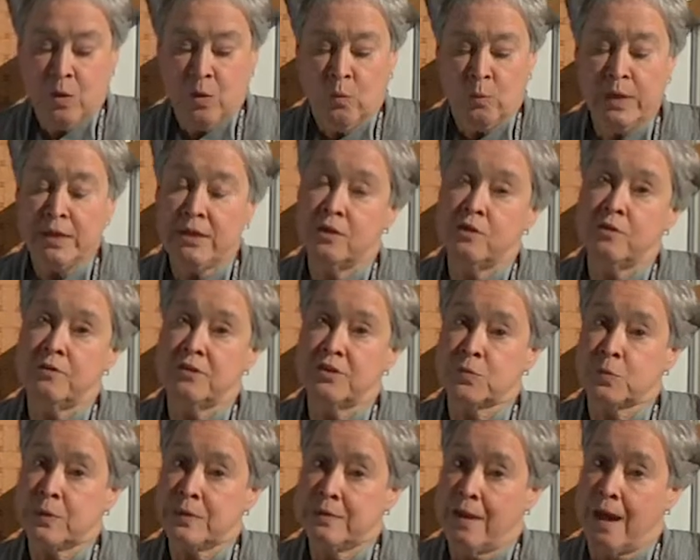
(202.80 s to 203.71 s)
We knew
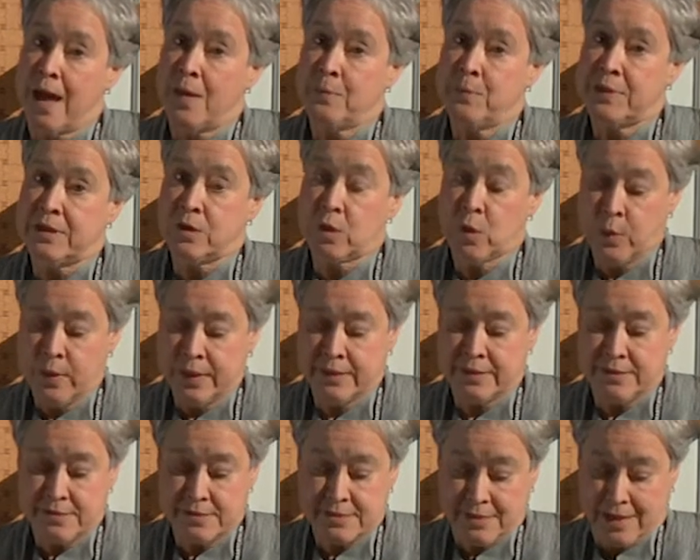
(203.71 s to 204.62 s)
this would not be a
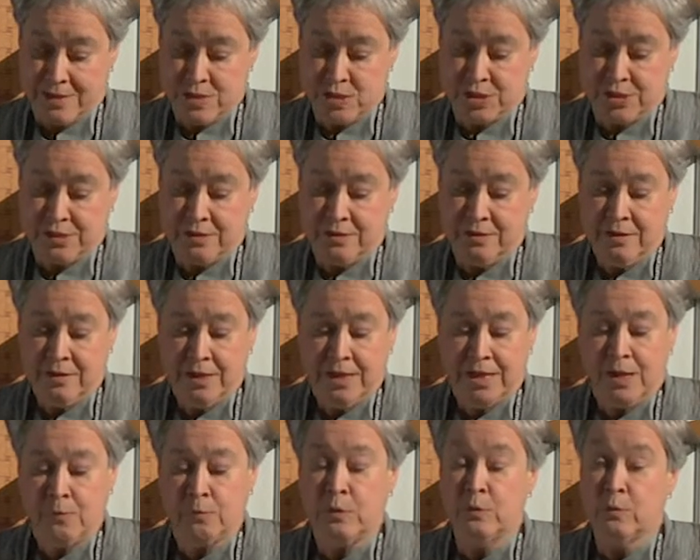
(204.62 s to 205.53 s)
quick discussion,
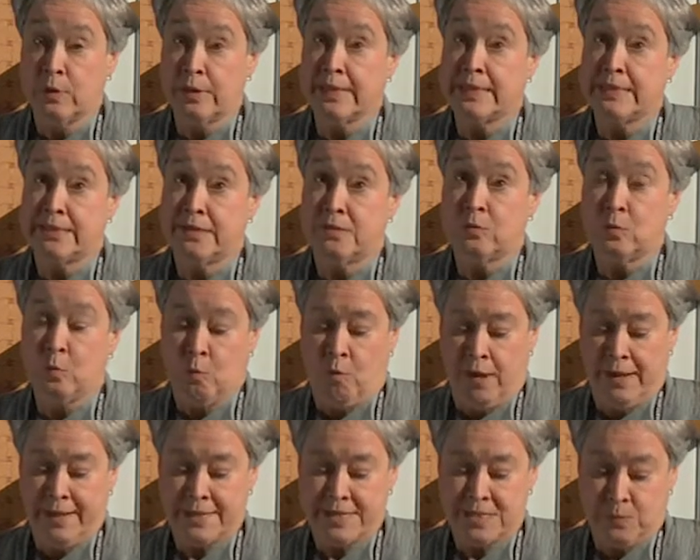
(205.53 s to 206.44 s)
and we really didn't
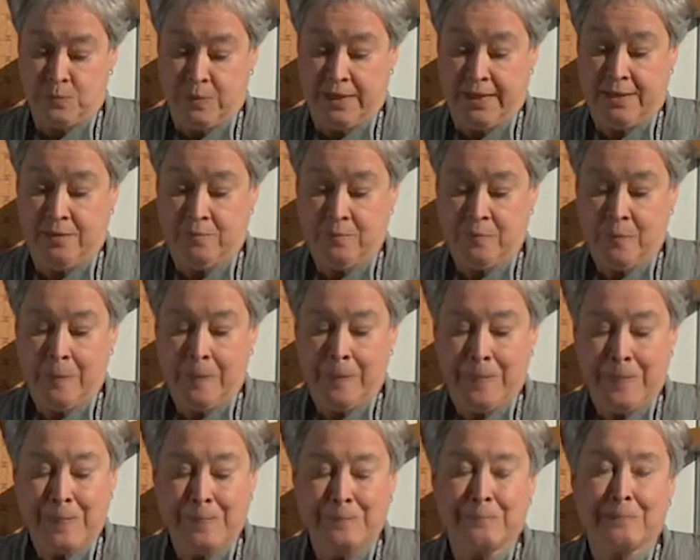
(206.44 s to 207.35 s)
want it to be.
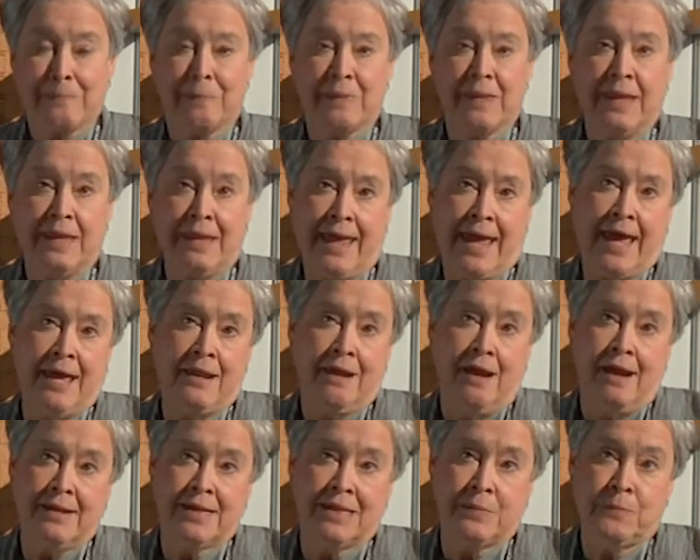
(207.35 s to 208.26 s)
An ad
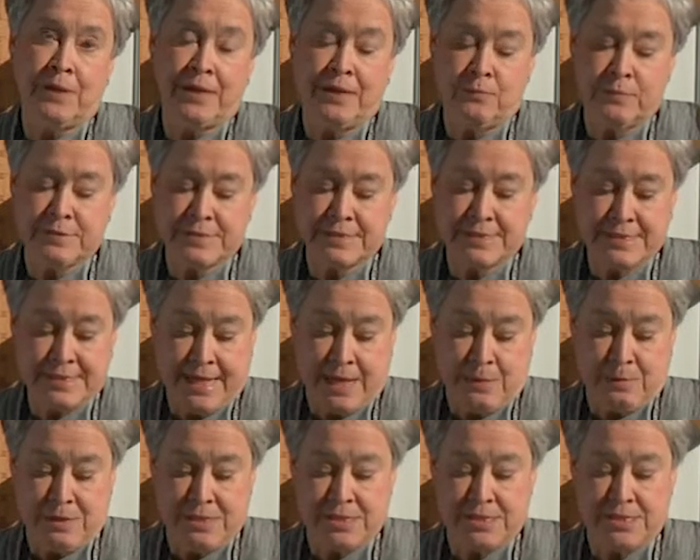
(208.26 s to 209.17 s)
hoc committee was
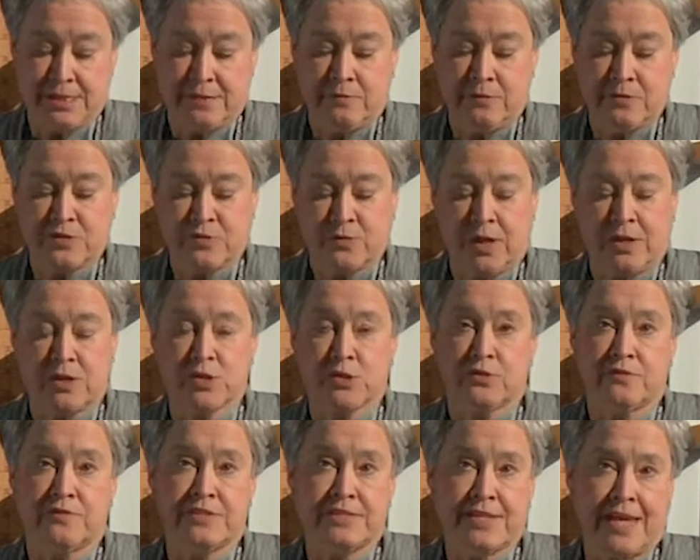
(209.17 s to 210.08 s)
established, and the
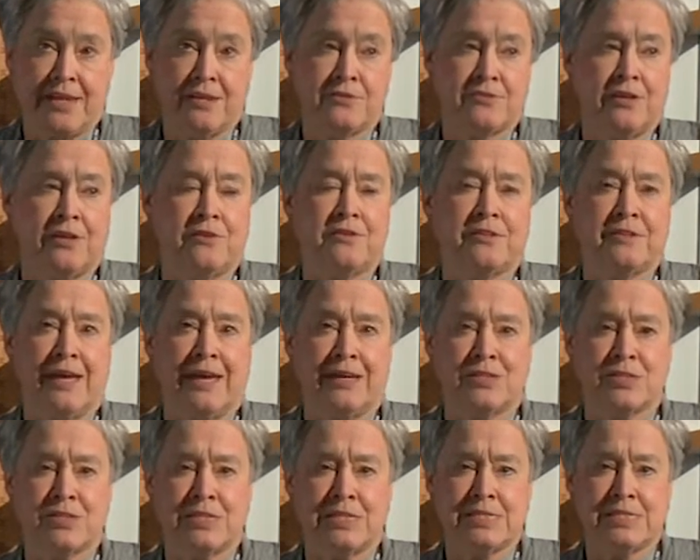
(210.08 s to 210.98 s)
structure of state
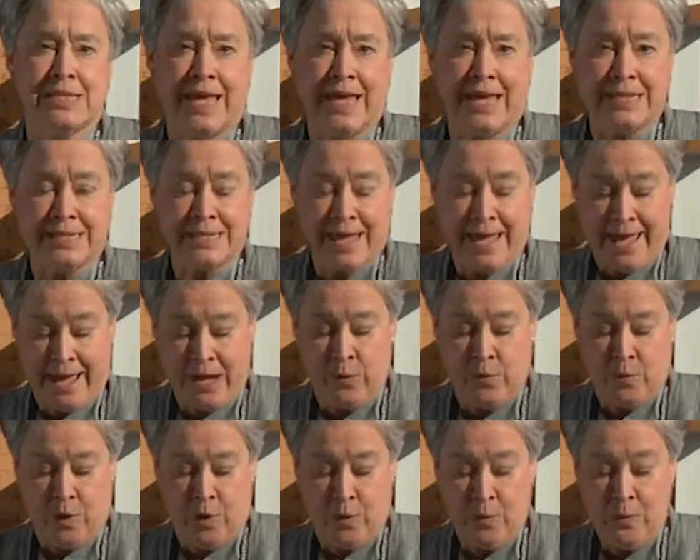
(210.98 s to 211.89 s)
associations and
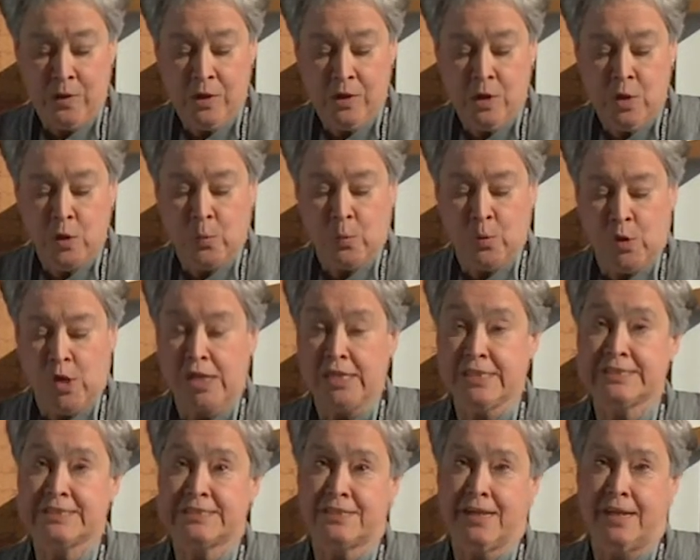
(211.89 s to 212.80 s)
ACRO were
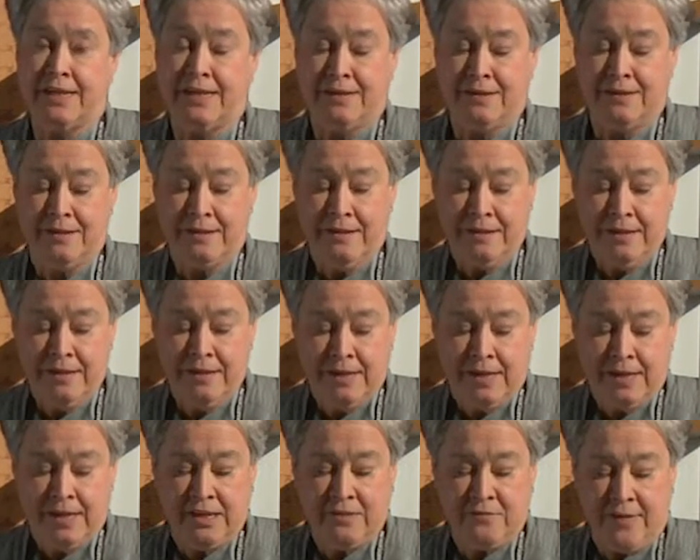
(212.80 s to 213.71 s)
all studied.
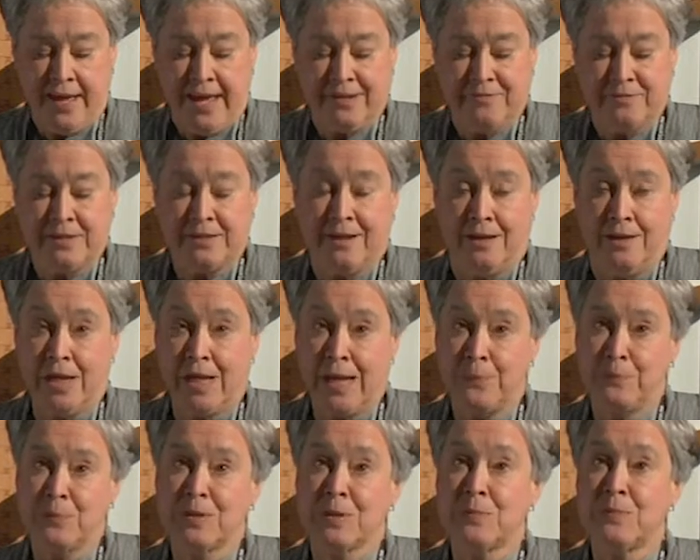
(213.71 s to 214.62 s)
In fact, the
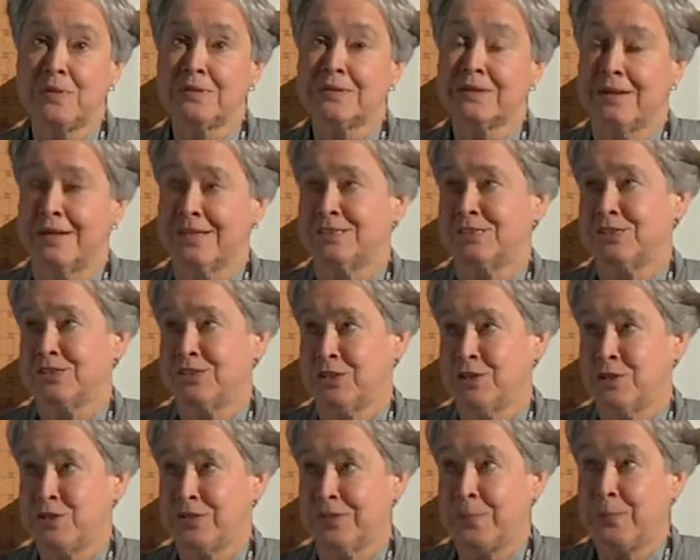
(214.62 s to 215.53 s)
applicable
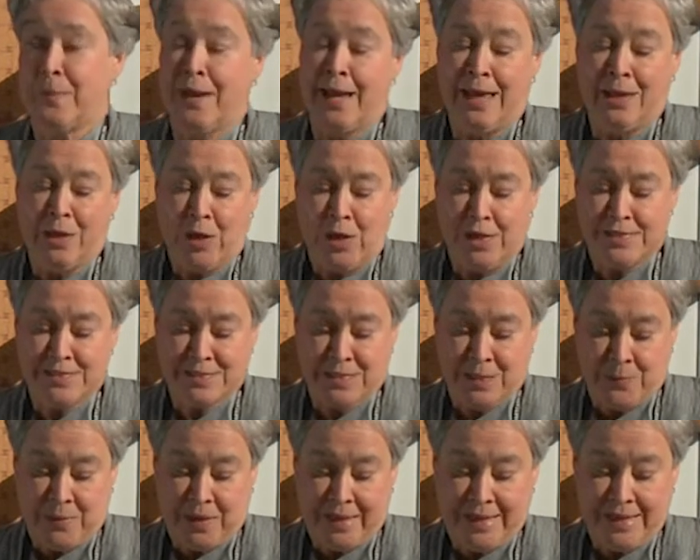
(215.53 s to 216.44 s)
Constitution and Bylaws
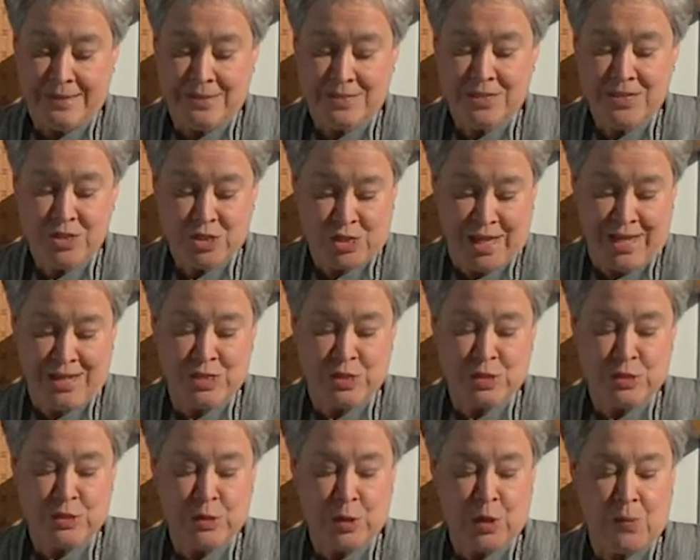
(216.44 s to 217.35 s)
committees
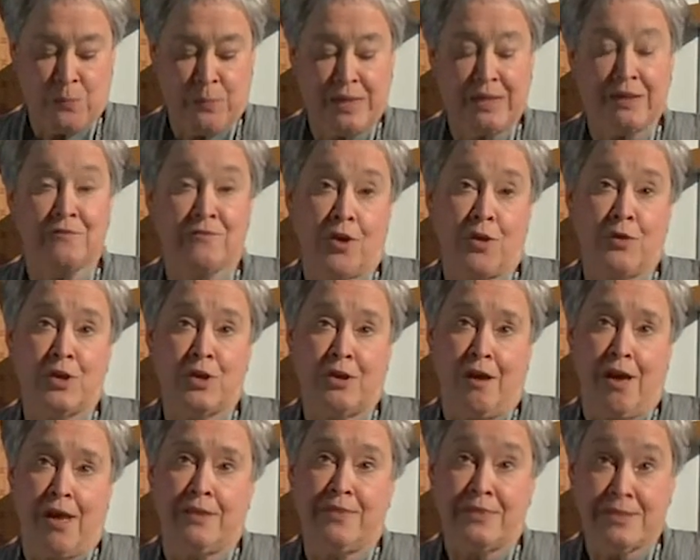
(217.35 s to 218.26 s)
changes are being voted
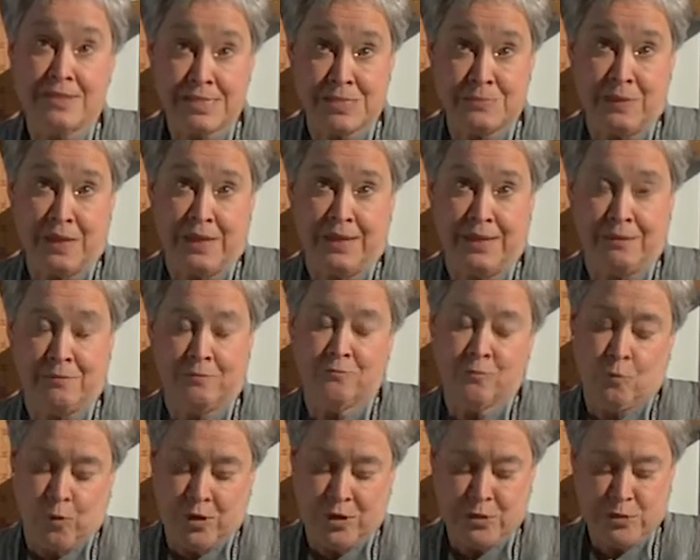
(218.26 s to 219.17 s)
on this meeting
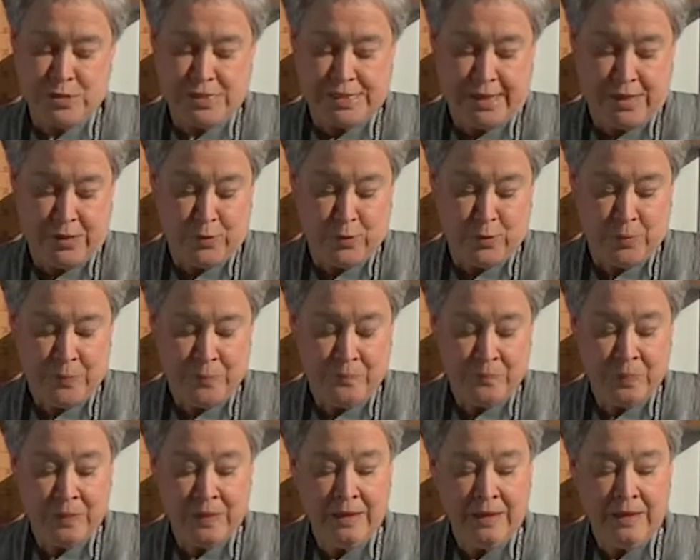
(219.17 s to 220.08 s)
4 years later.
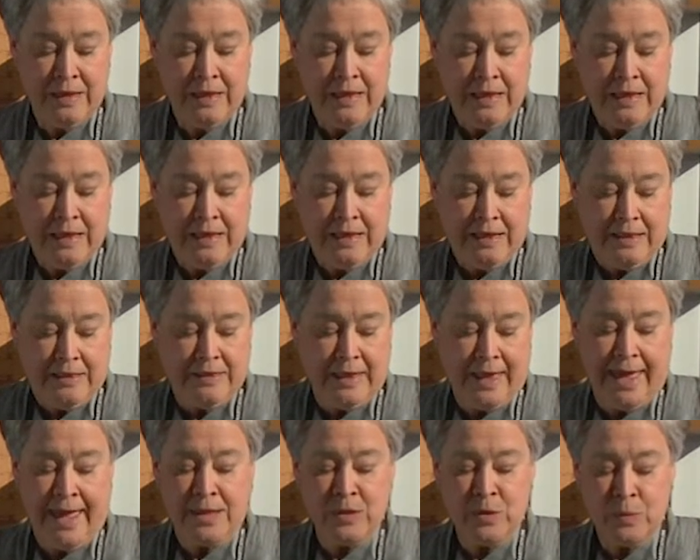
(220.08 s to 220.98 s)
The
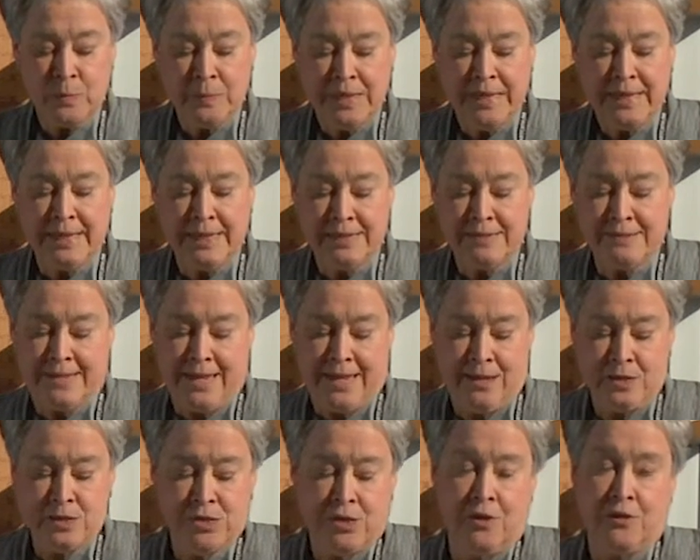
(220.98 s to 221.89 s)
annual meeting in San
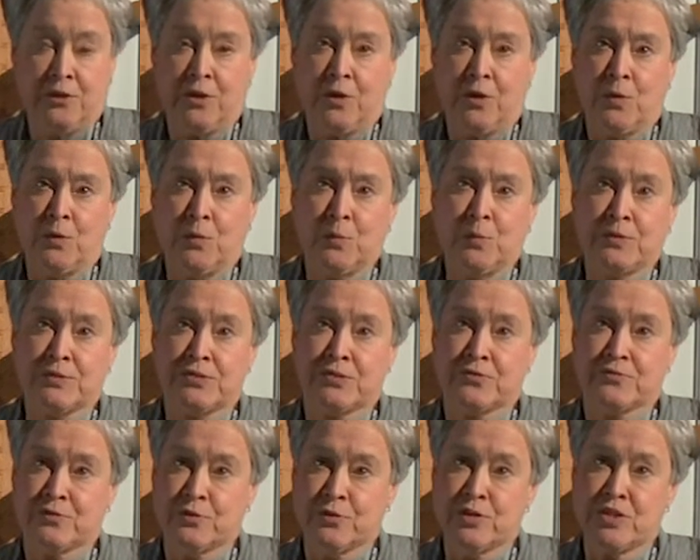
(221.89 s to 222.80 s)
Antonio was
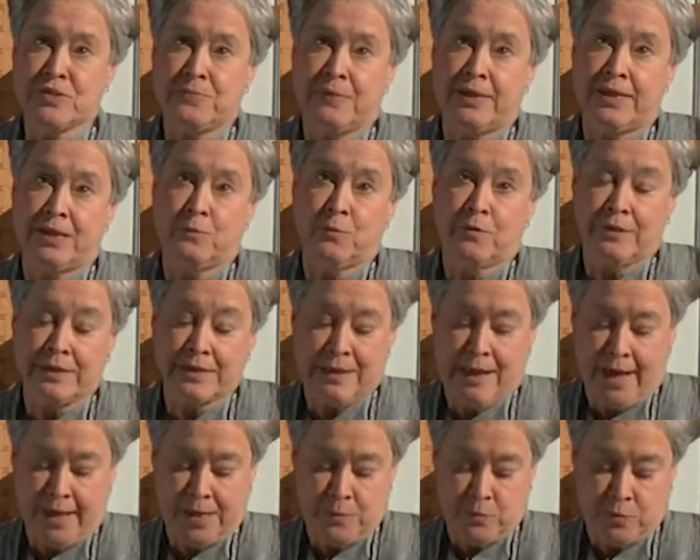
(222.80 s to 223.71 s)
the first meeting where the
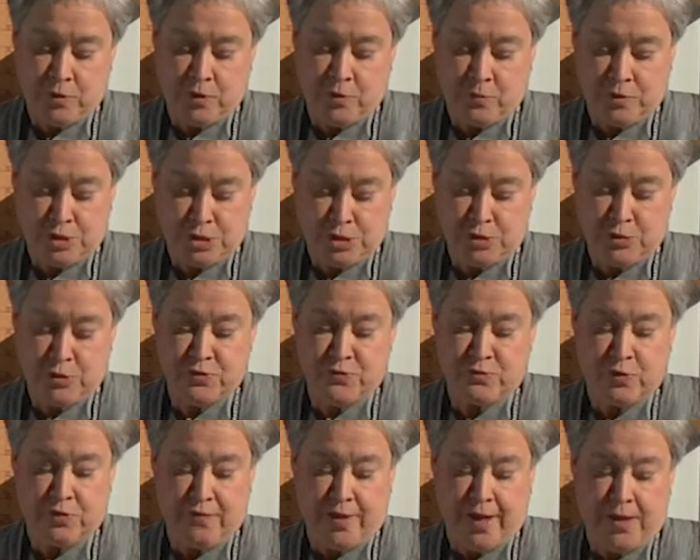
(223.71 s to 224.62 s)
guidebook was used
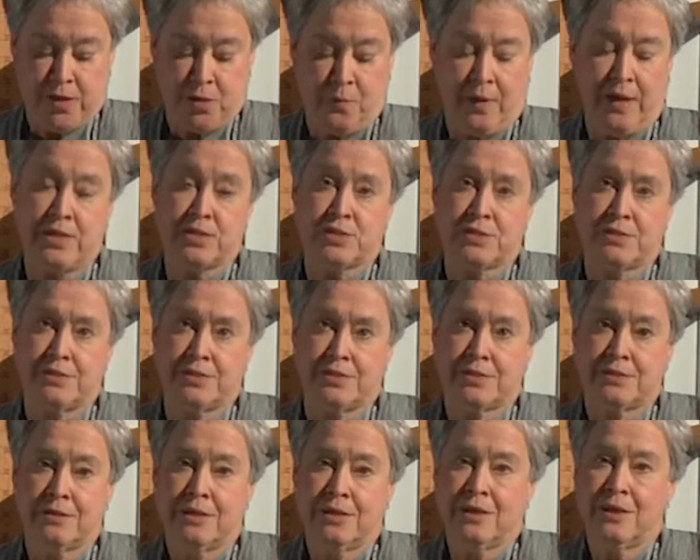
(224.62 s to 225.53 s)
for evaluations.